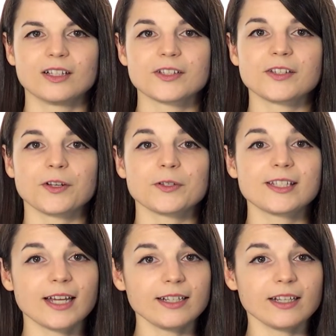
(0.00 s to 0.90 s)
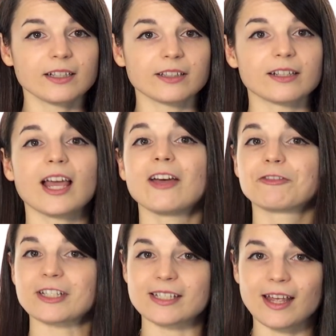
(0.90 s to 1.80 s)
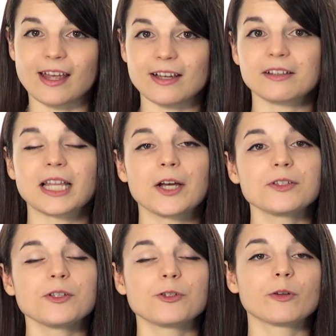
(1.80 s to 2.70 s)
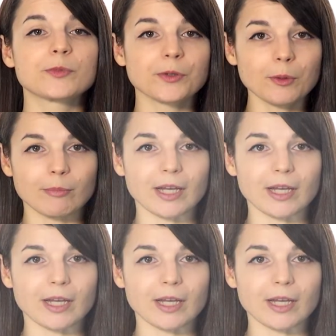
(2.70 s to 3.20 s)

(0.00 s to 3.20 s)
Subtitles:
So studying a little every day allows you to absorb